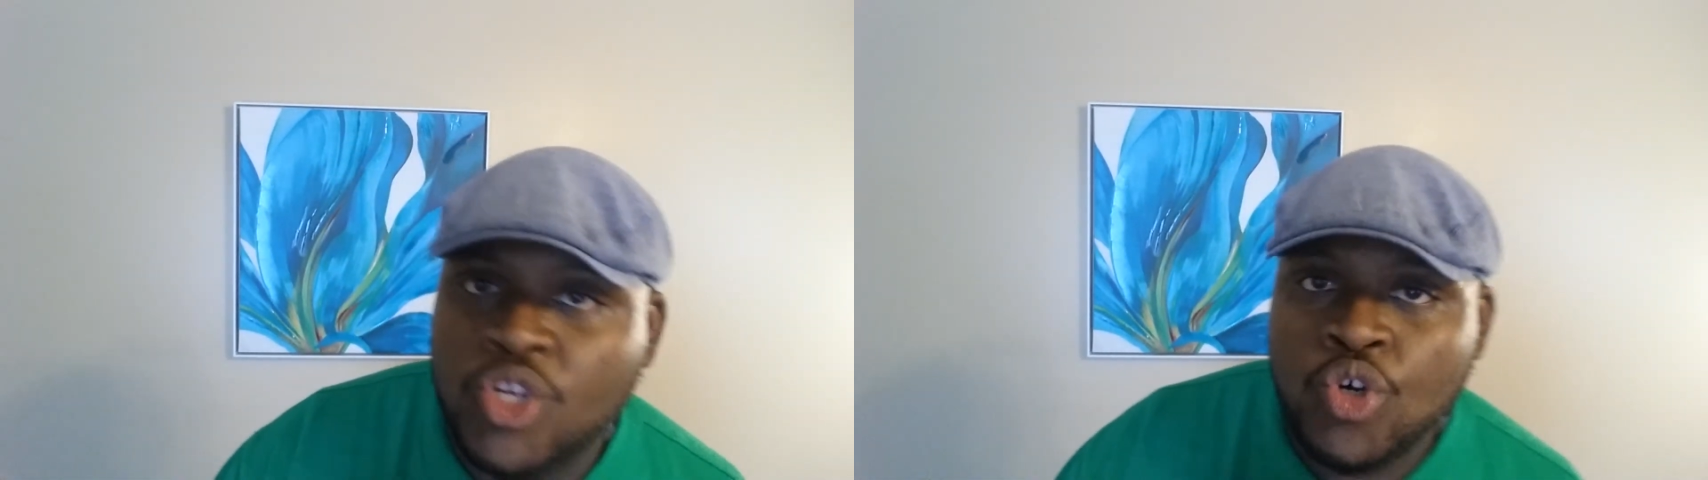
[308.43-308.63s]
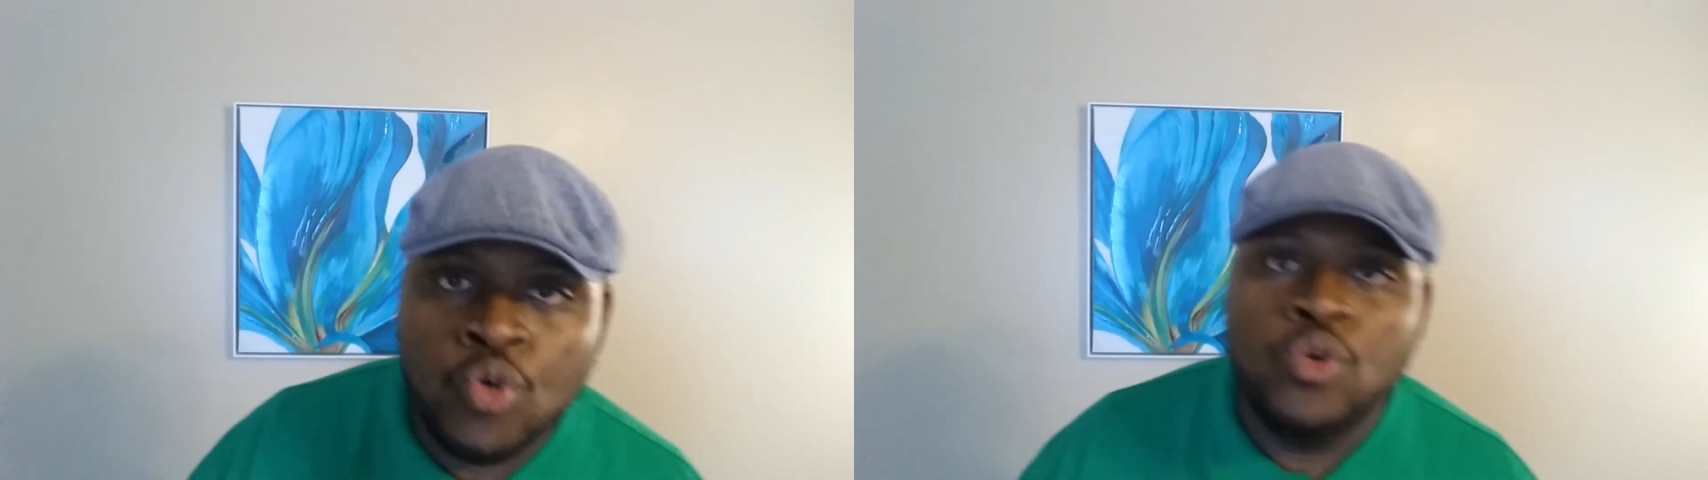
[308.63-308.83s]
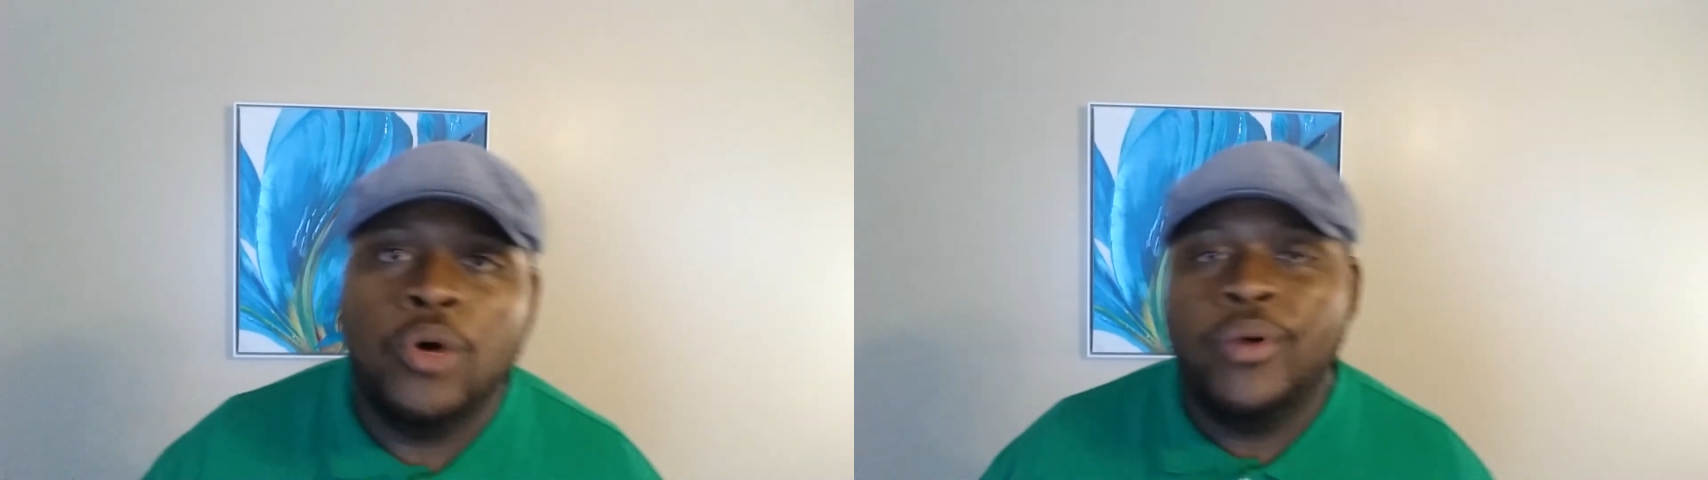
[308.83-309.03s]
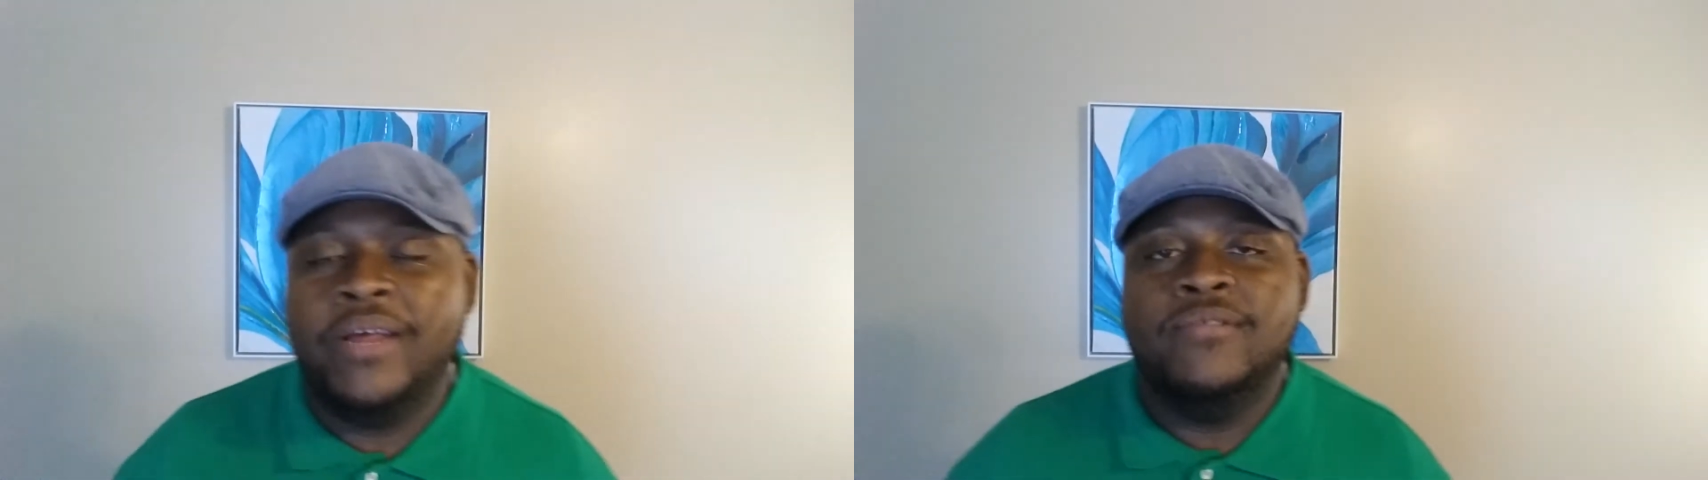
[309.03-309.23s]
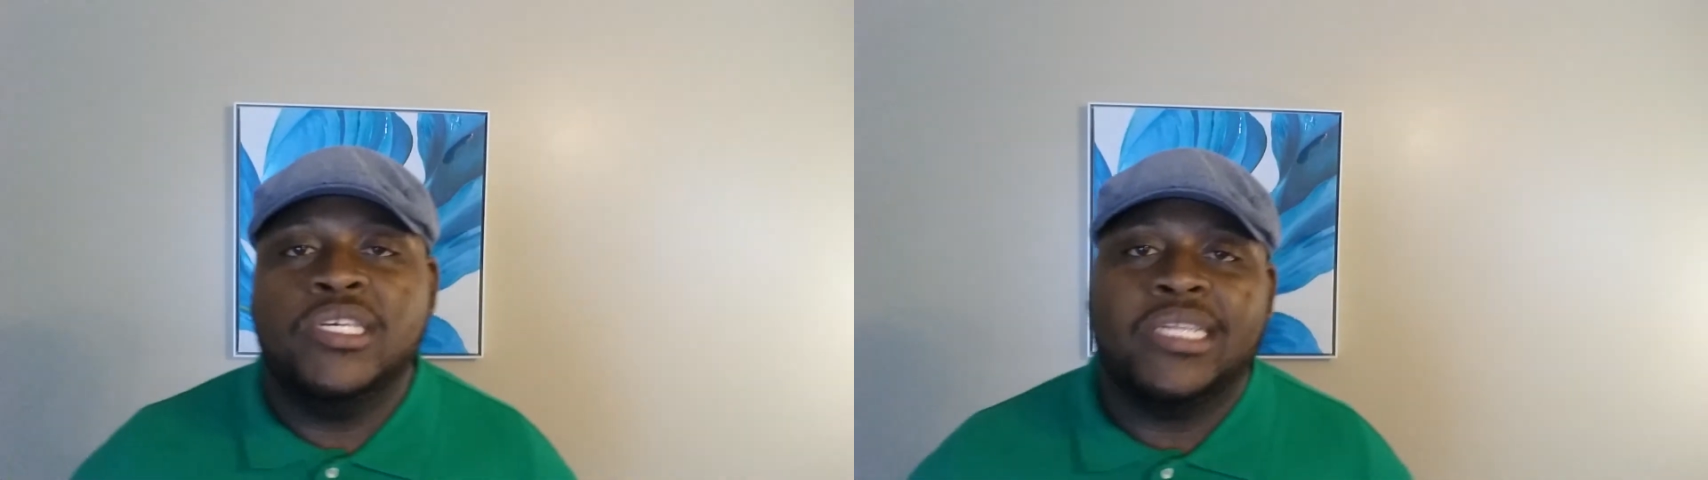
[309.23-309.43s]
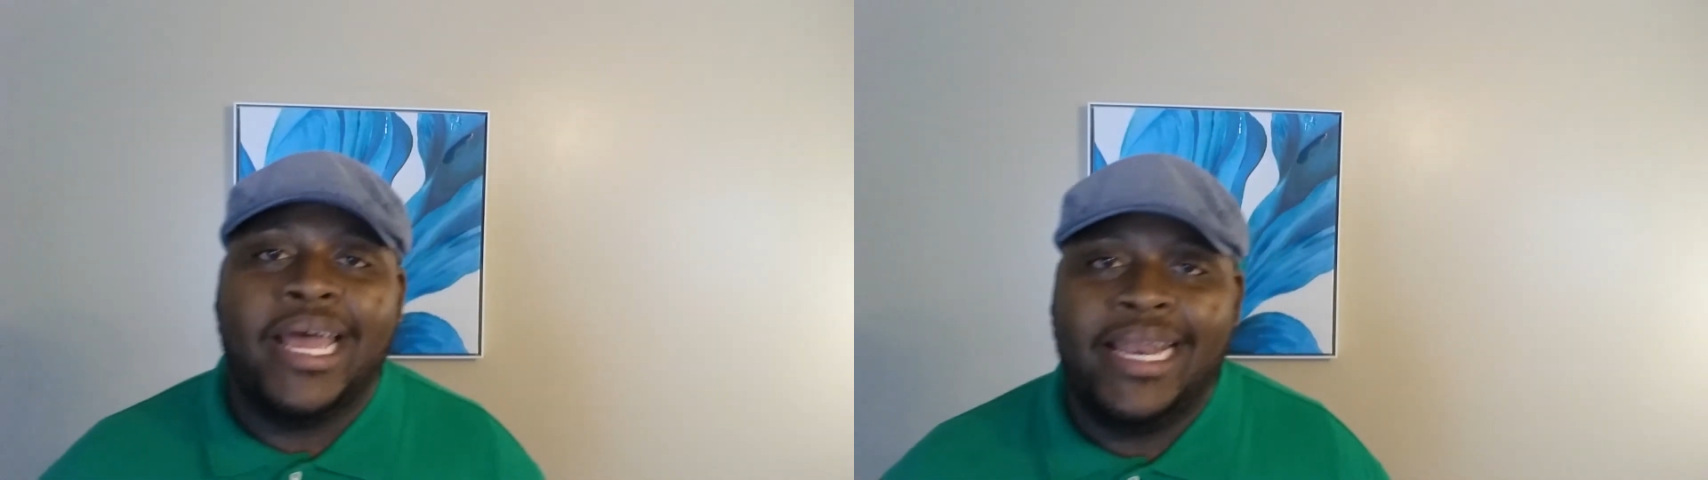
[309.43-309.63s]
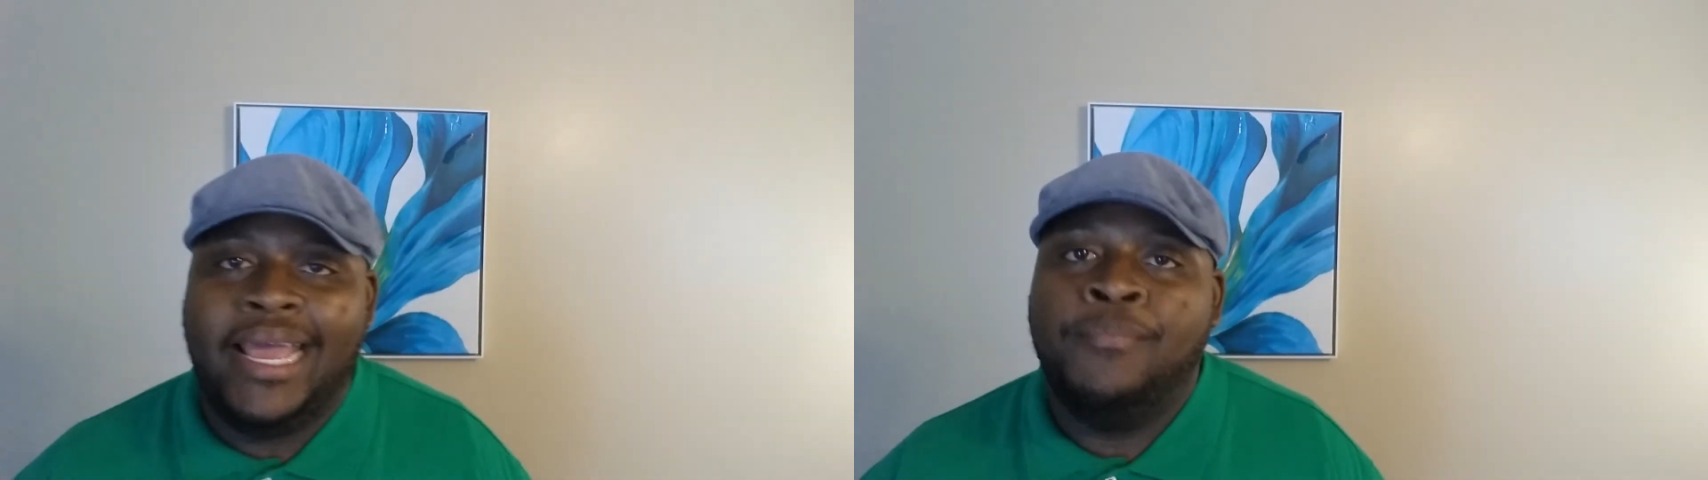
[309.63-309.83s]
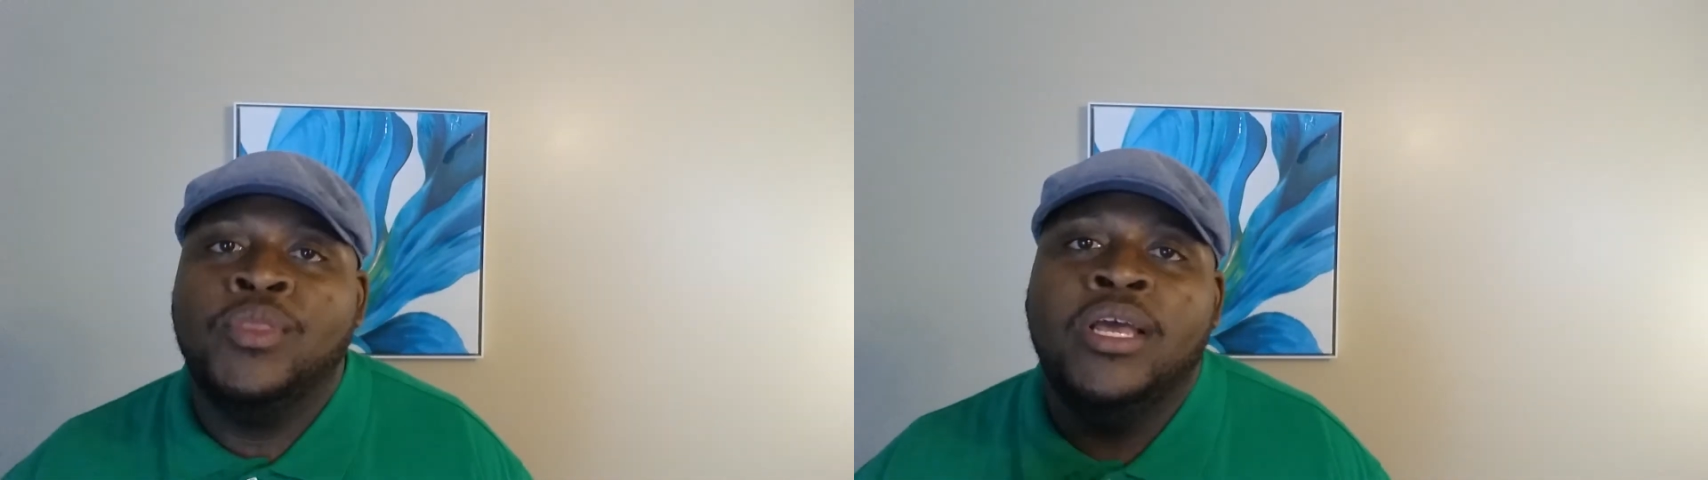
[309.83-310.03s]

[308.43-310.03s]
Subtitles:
school or whatever, just like that.